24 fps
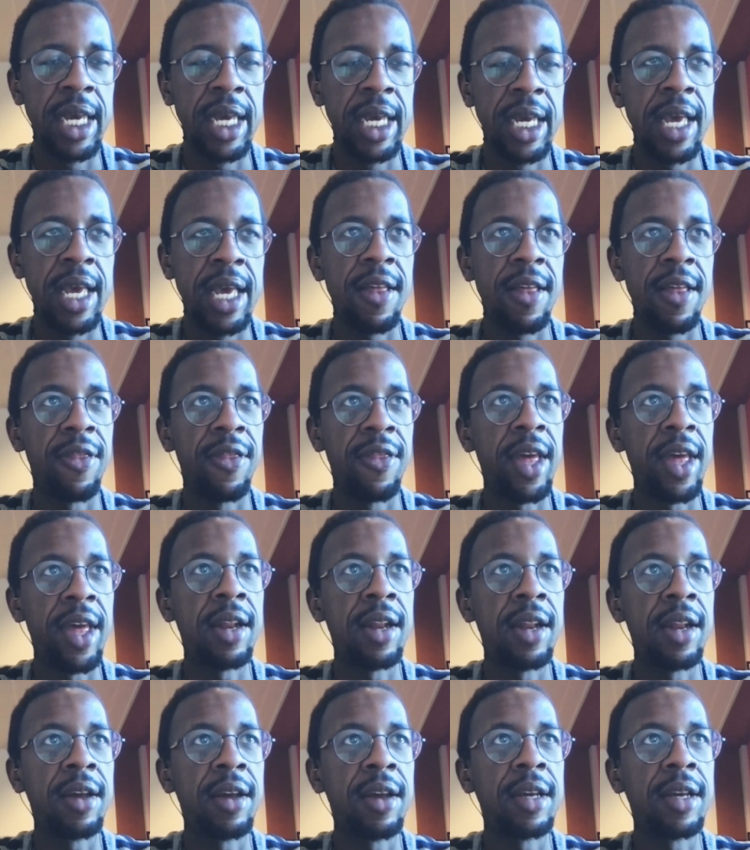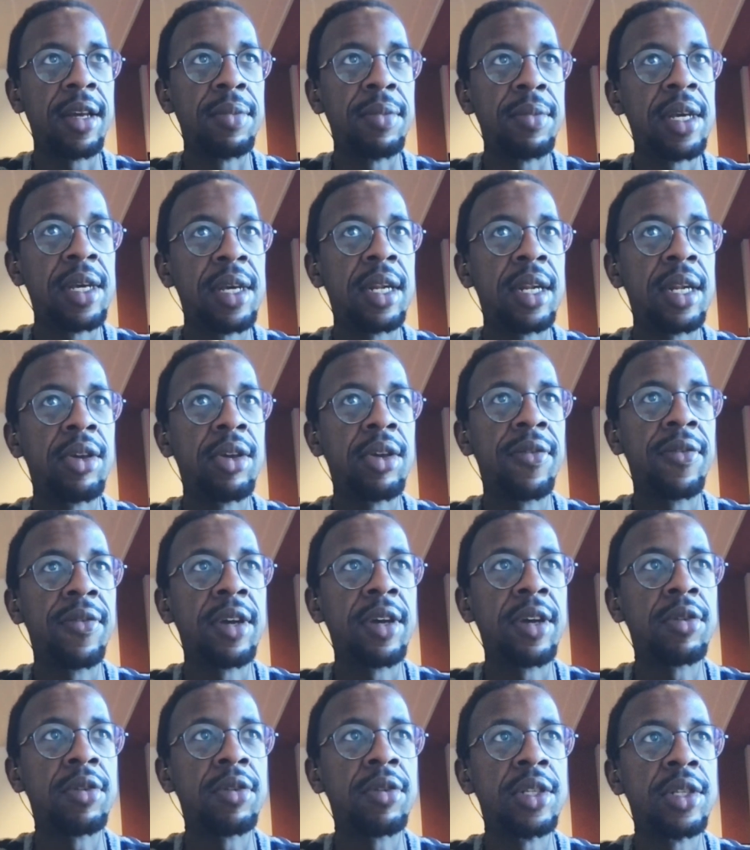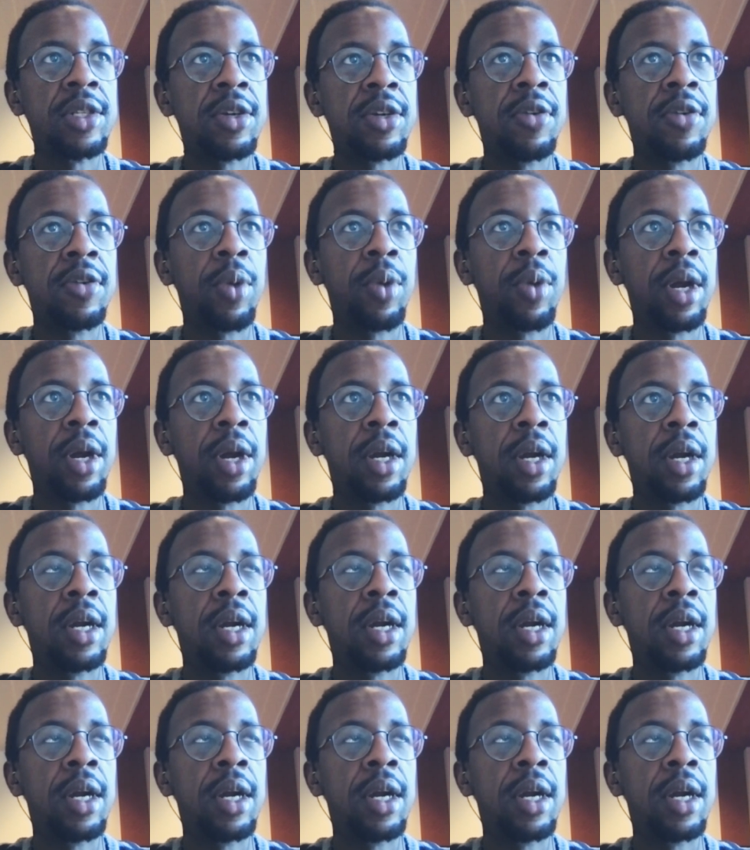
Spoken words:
then immediately you have a concern where